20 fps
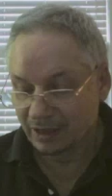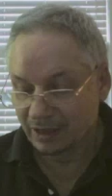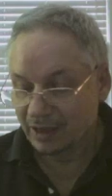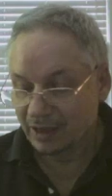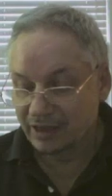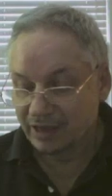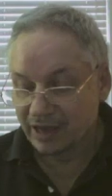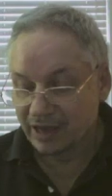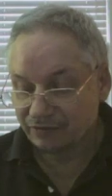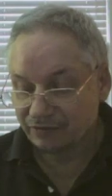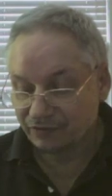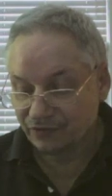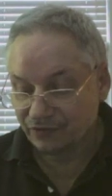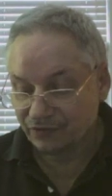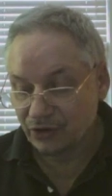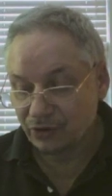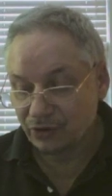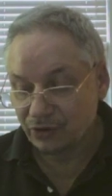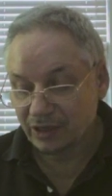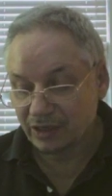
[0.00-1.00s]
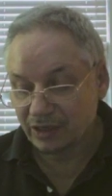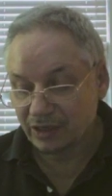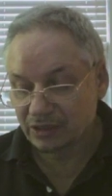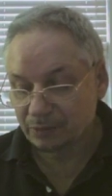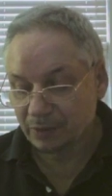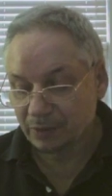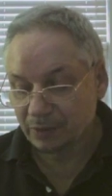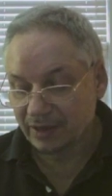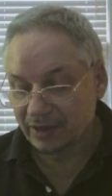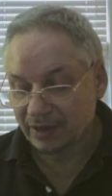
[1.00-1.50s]
Yet few can
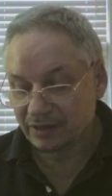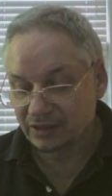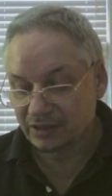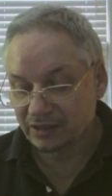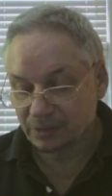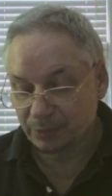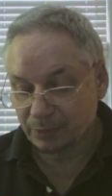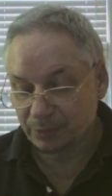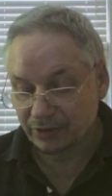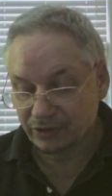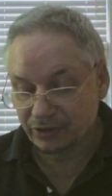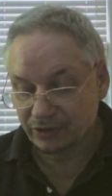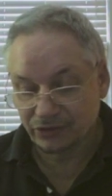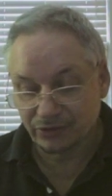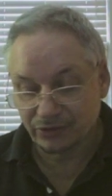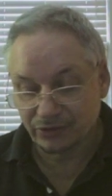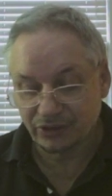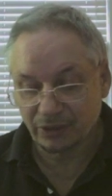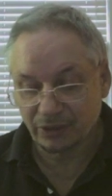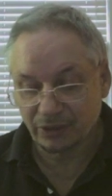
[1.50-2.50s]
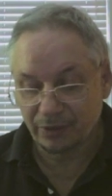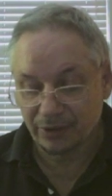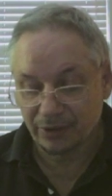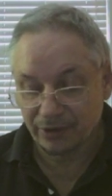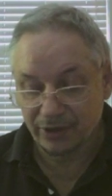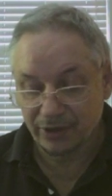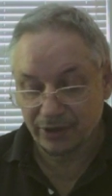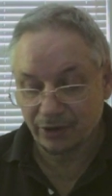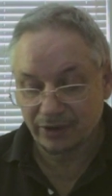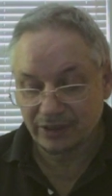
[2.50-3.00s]
explain the spiritual
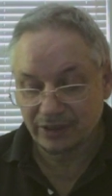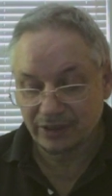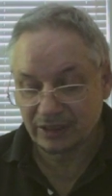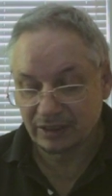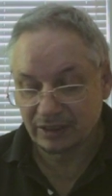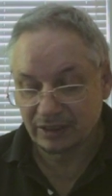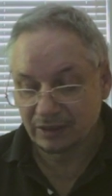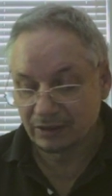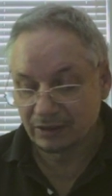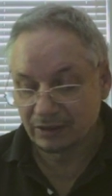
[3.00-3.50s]
superiority